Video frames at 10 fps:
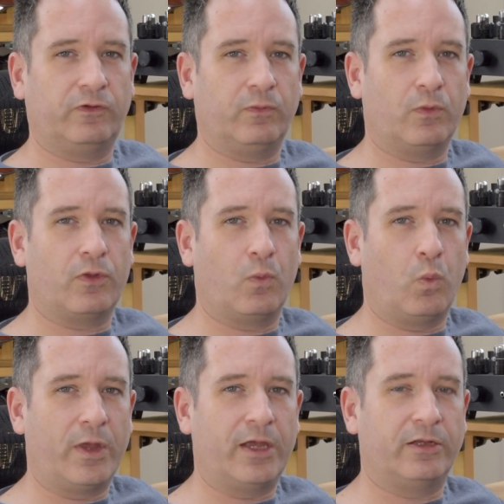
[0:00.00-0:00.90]
with the
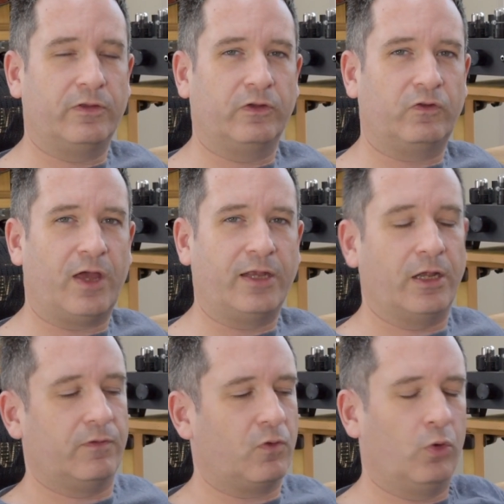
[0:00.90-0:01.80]
Weird in the chain,
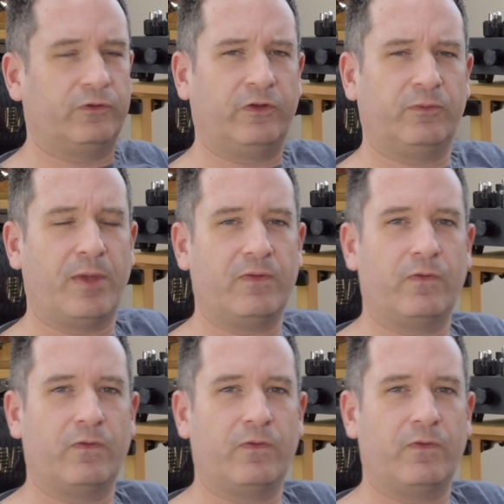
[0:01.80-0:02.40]
and of course this may